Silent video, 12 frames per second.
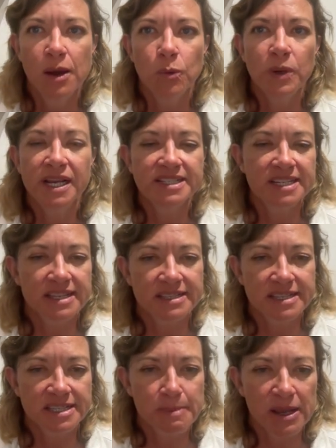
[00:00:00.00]
we can see that
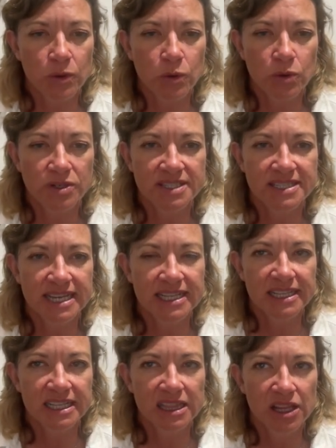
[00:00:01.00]
the spinal cord is
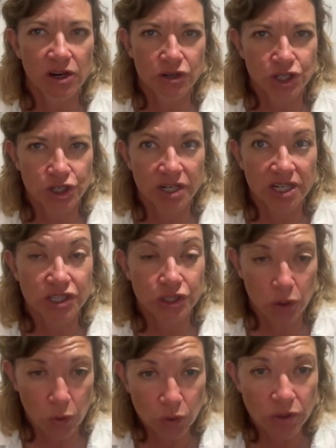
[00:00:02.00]
slightly larger in
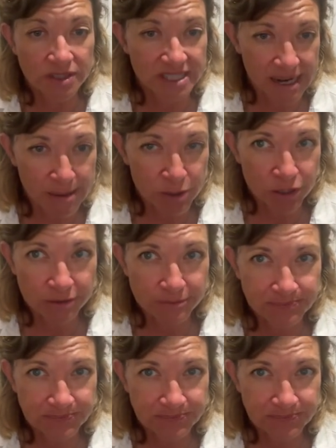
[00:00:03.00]
total diameter.